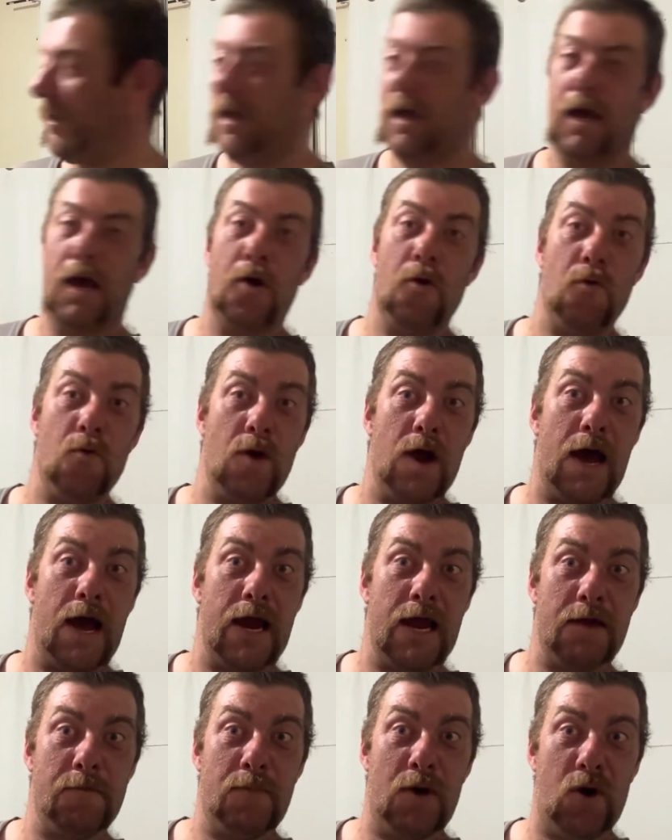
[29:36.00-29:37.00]
array
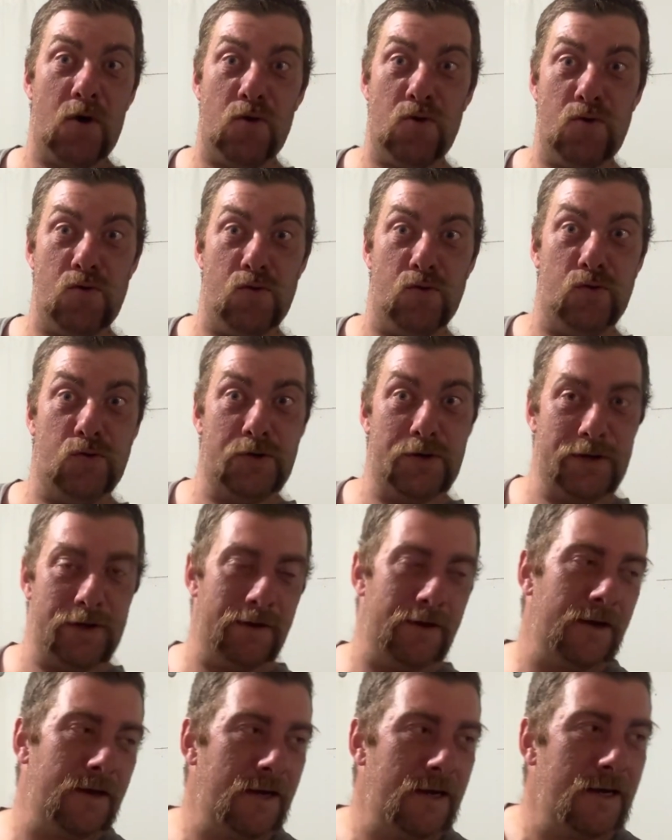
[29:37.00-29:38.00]
of bows.
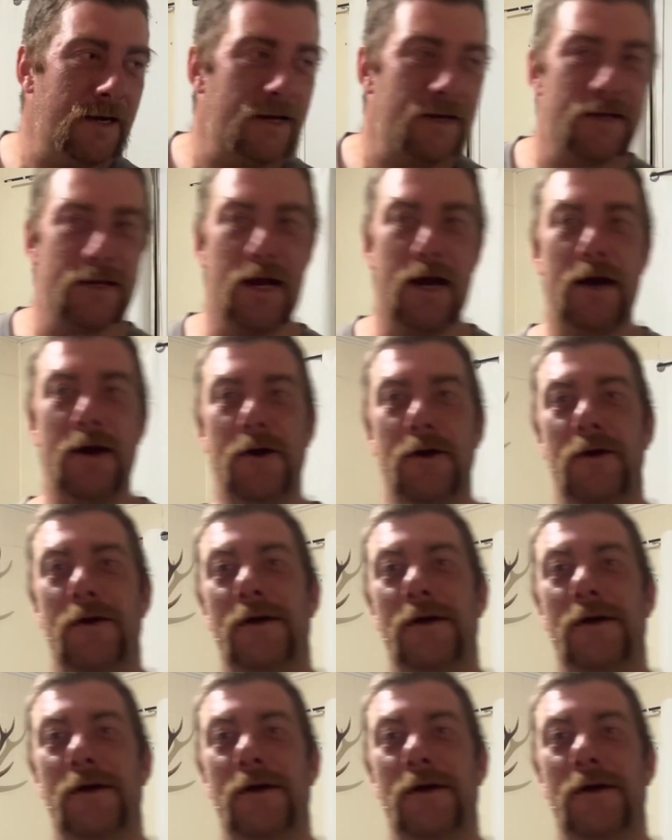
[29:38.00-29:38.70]
So